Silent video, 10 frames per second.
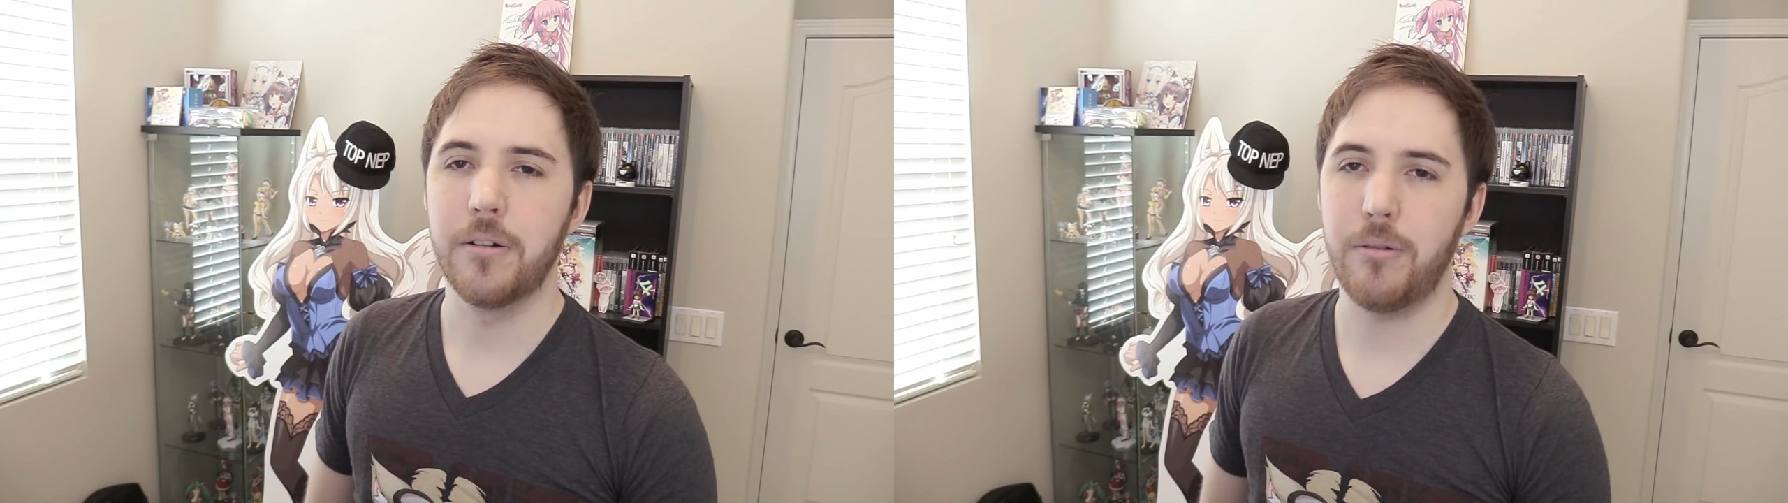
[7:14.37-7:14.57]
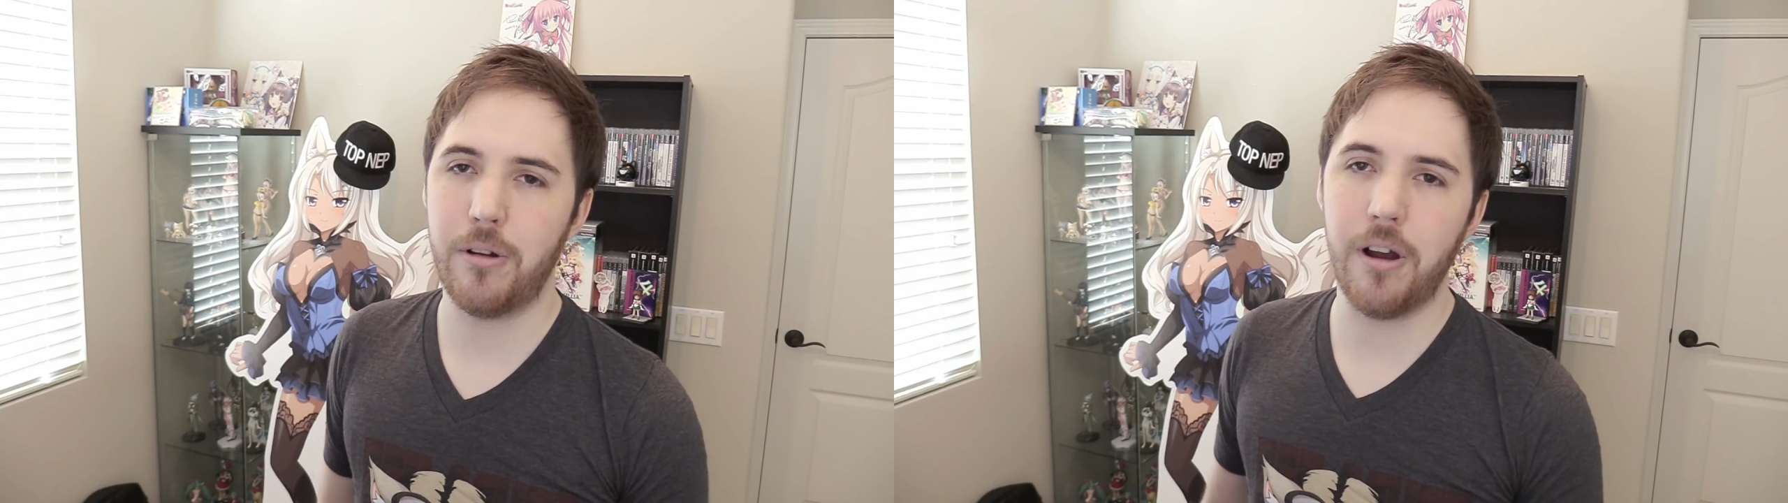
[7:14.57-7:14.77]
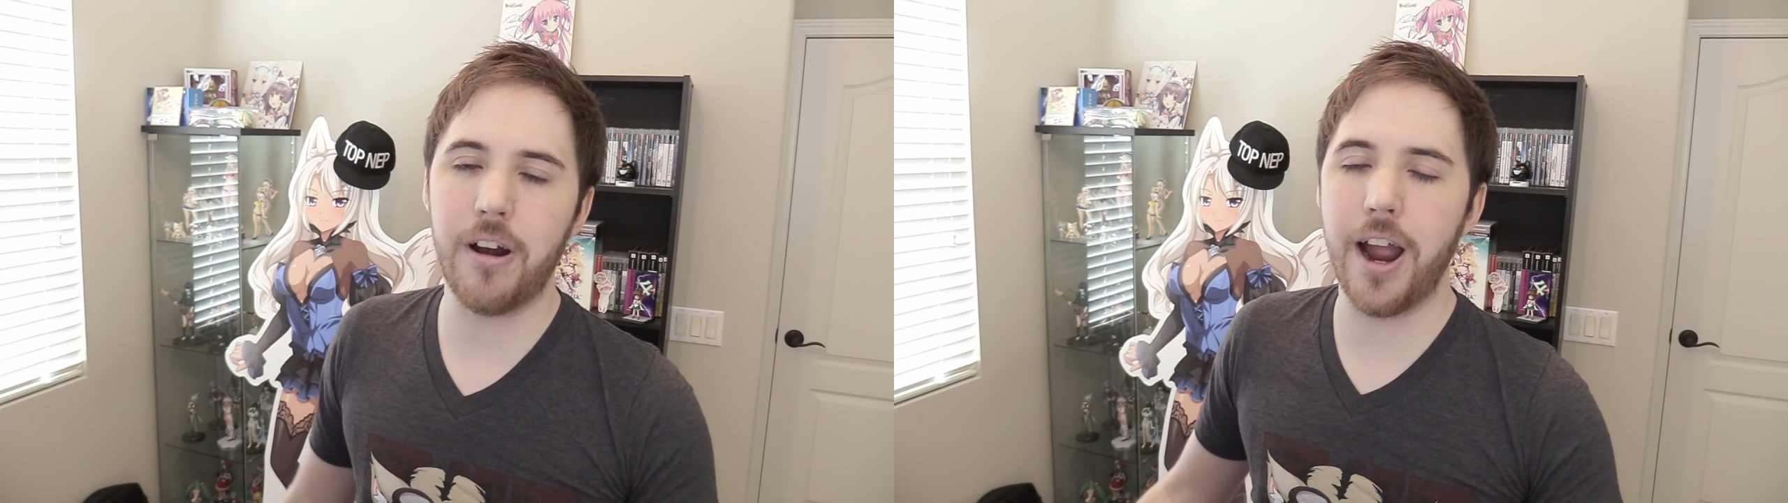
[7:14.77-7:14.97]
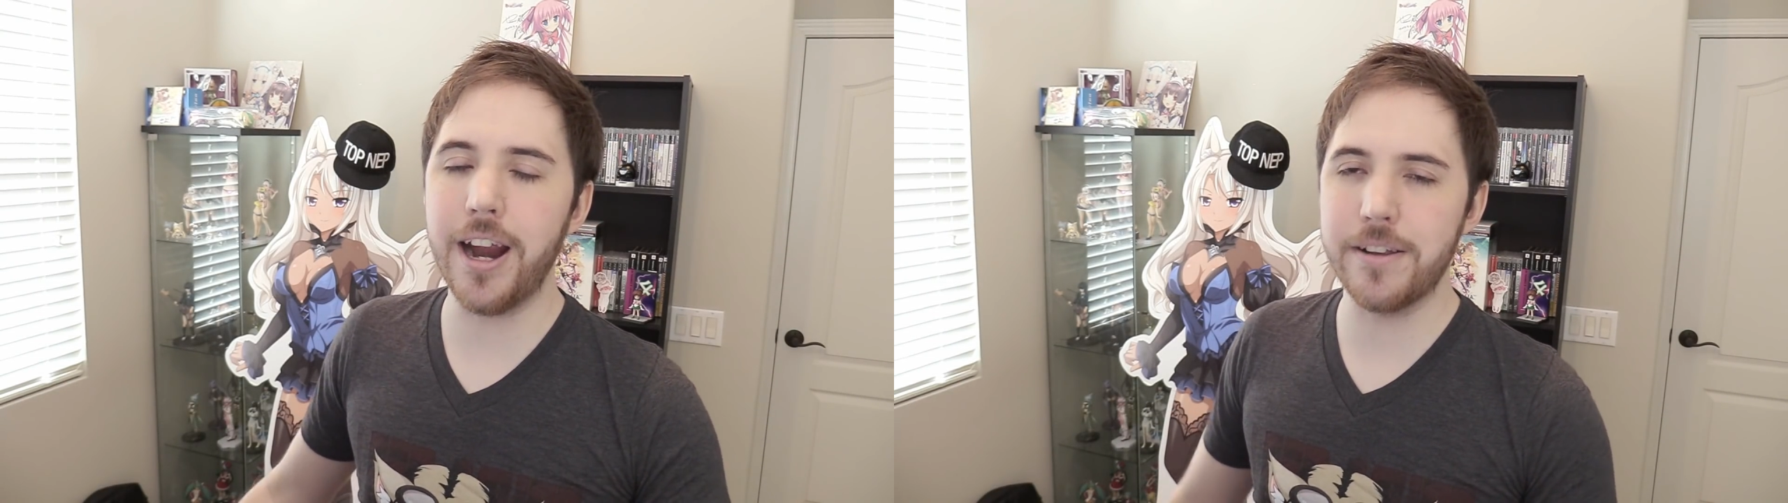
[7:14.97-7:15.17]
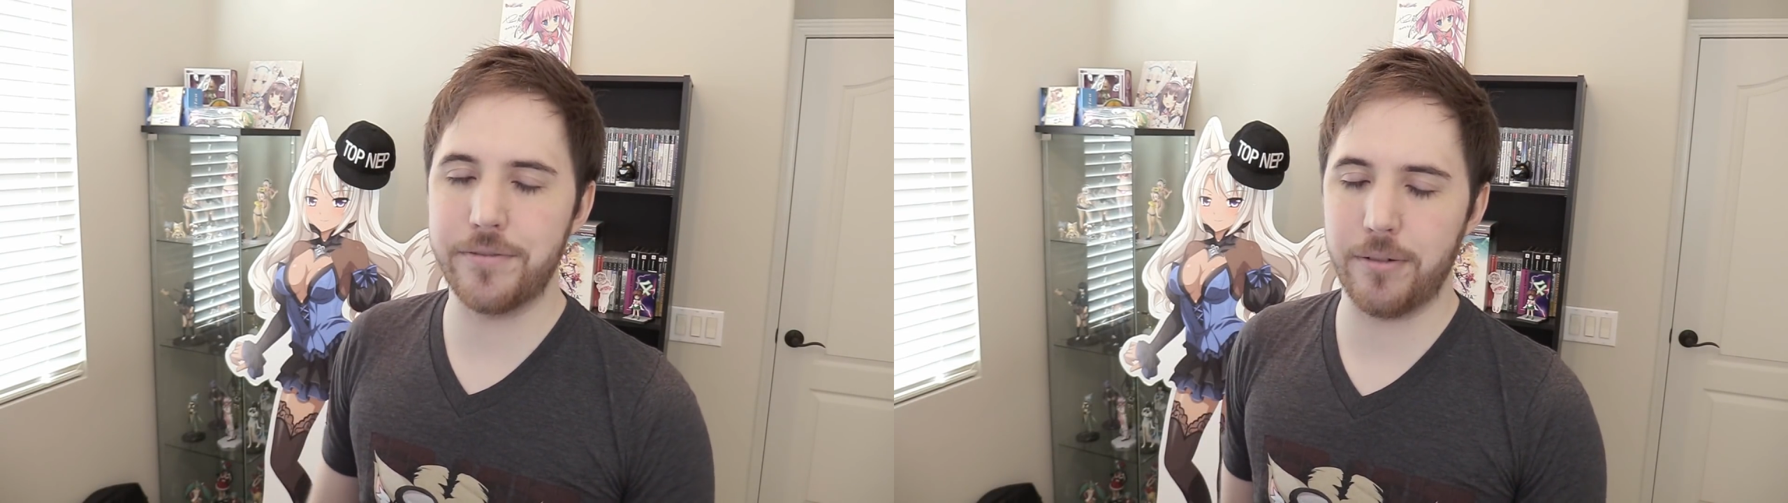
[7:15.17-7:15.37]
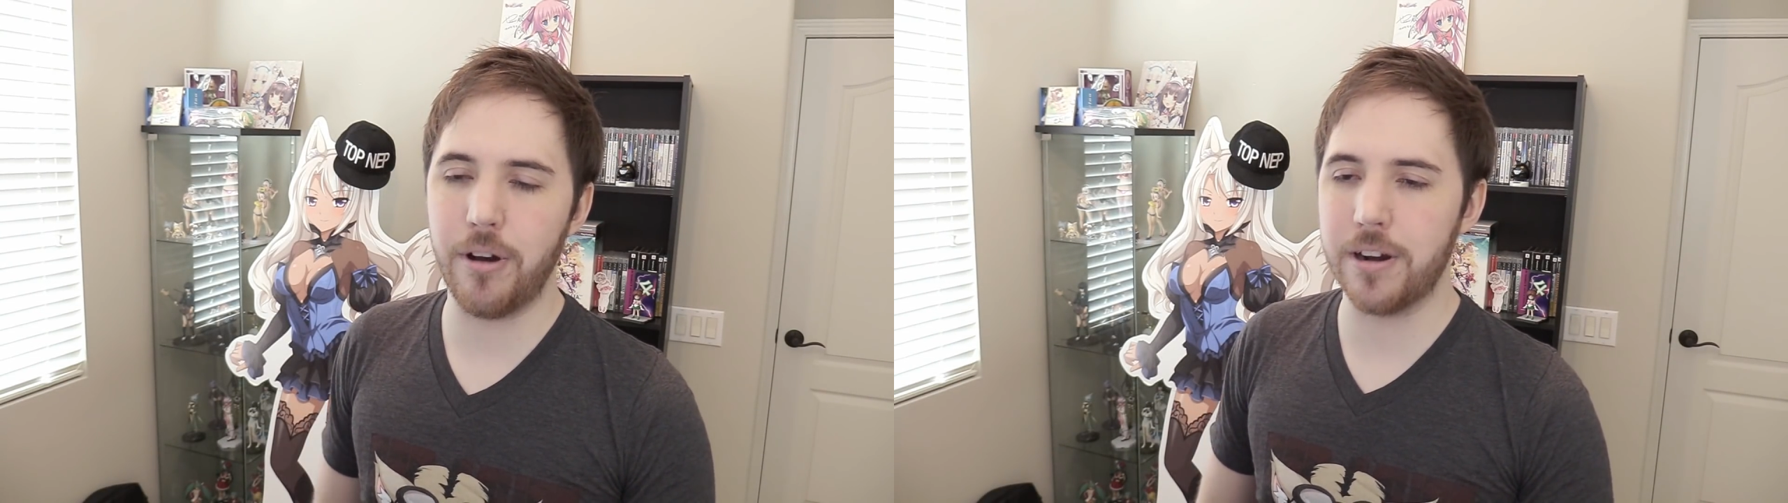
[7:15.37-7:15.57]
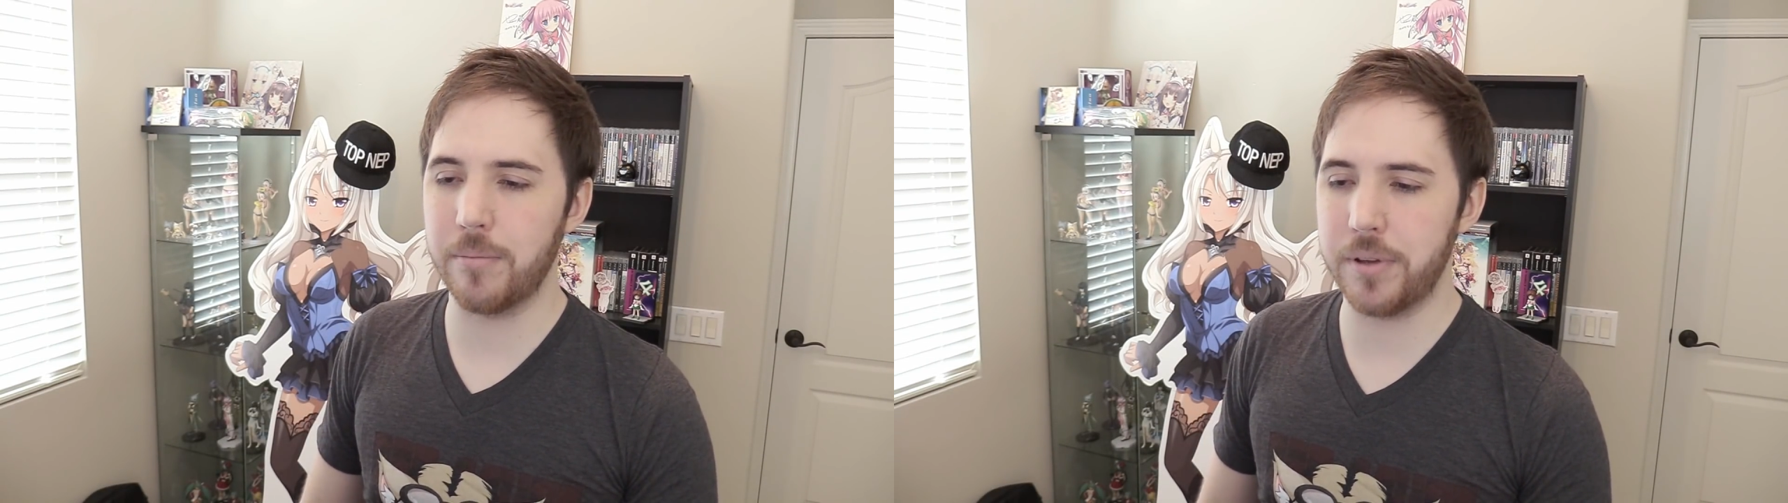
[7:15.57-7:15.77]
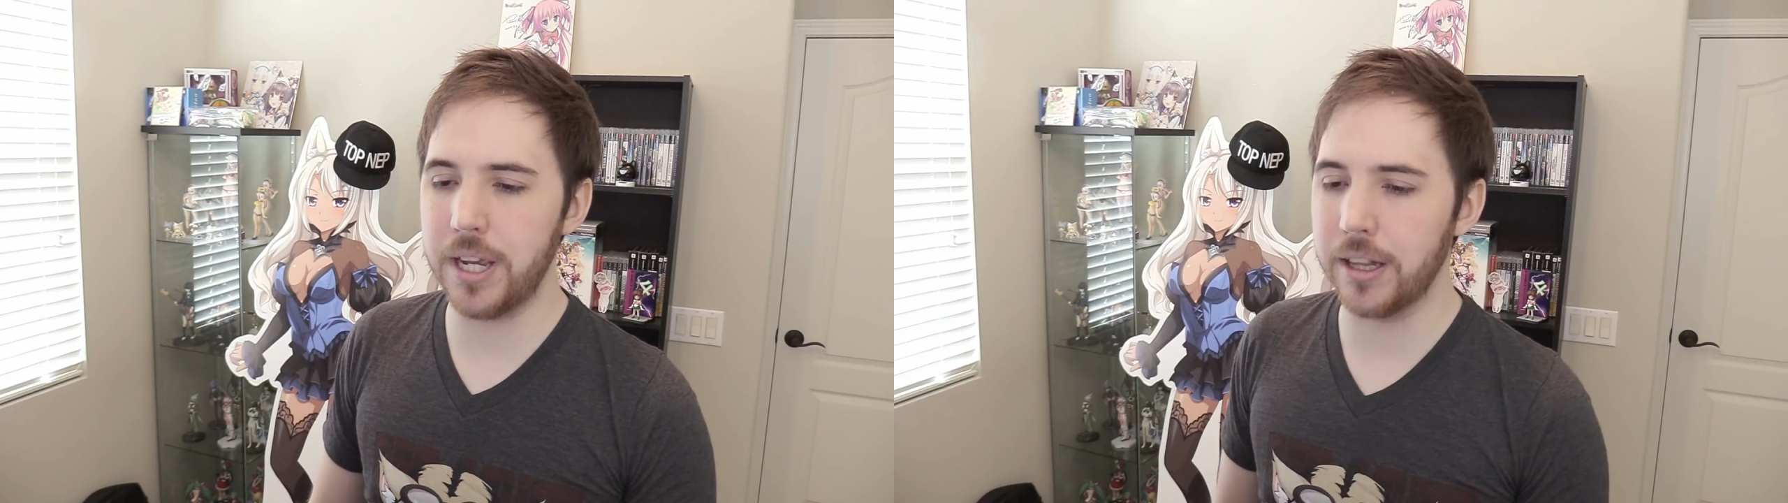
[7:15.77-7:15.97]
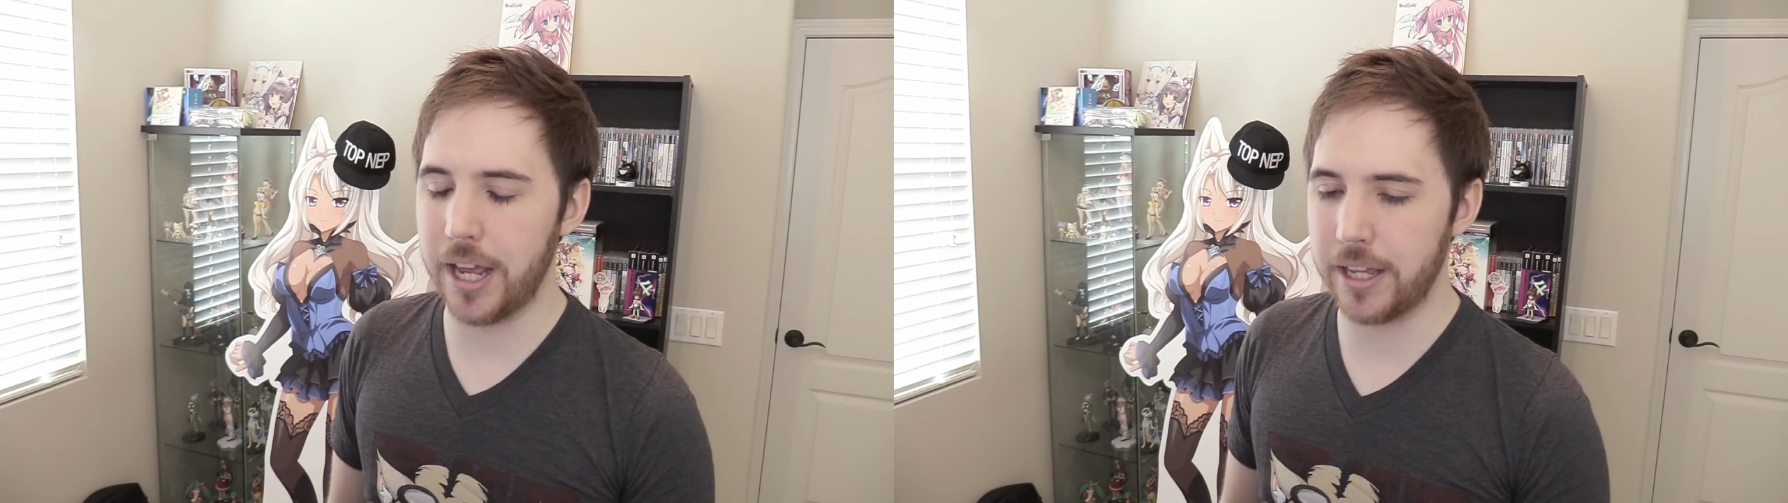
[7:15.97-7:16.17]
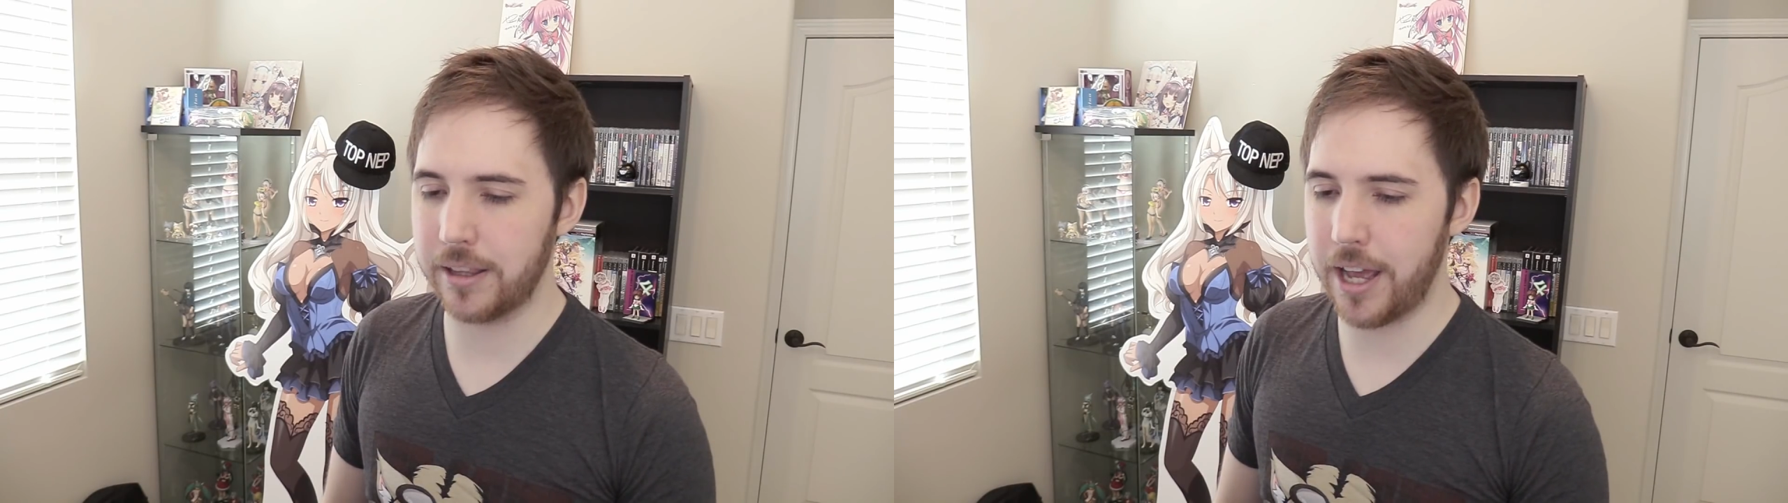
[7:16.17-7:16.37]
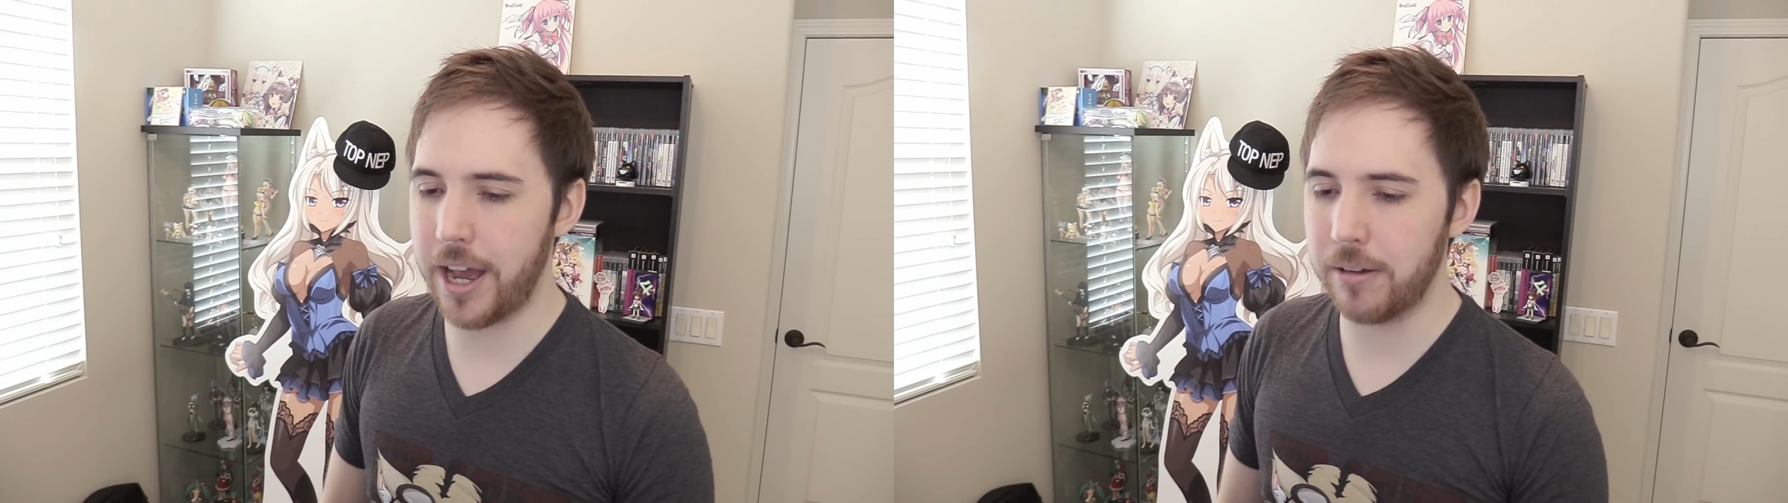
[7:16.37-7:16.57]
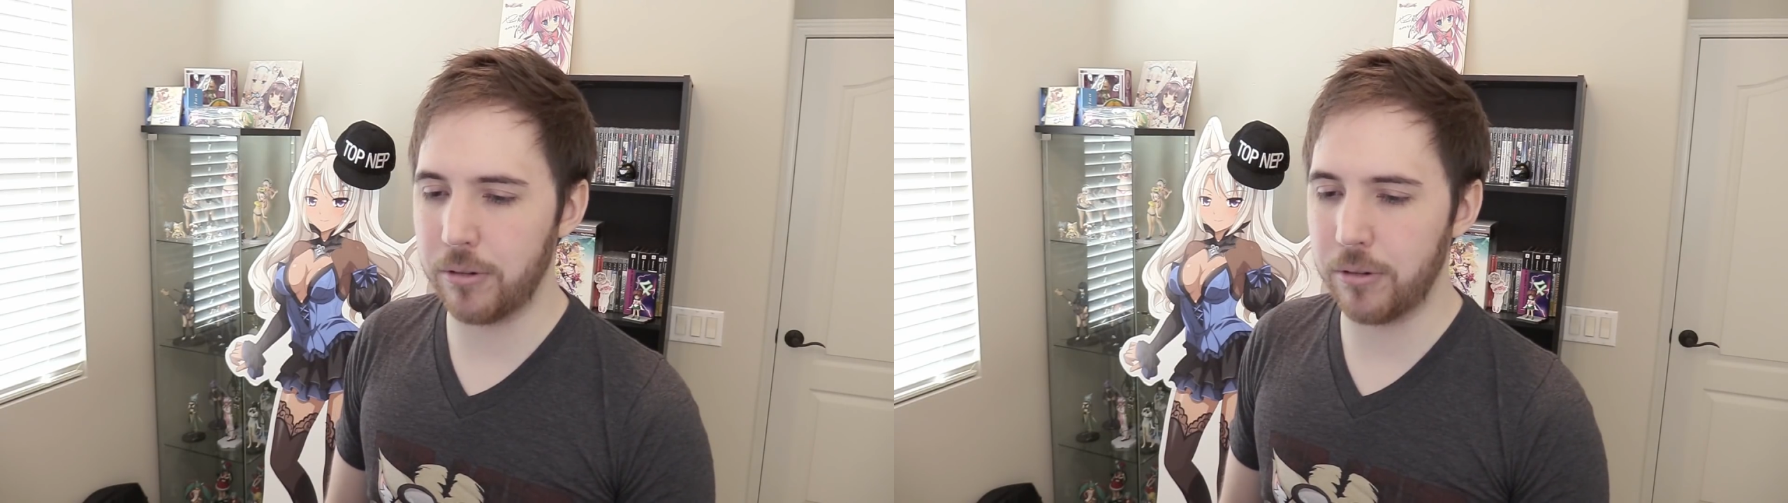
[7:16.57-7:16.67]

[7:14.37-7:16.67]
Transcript: Well, alright, if you want to be like that,